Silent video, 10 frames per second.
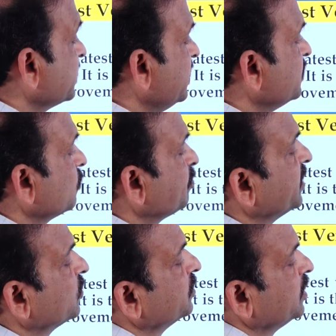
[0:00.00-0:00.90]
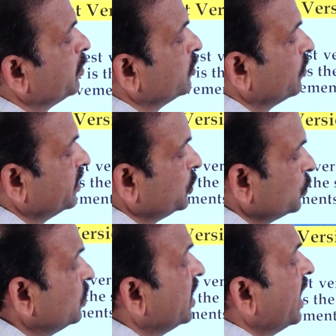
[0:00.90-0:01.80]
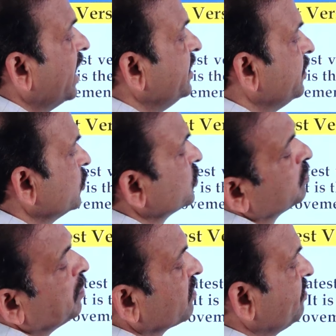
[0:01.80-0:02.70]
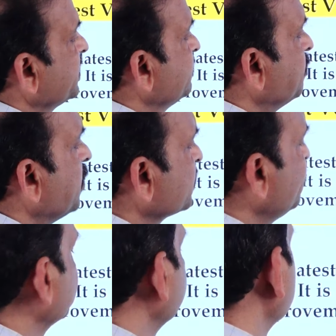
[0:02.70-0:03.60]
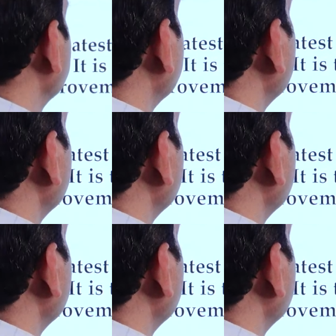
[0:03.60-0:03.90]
release of Python 3.12 and it introduces bug fixing, build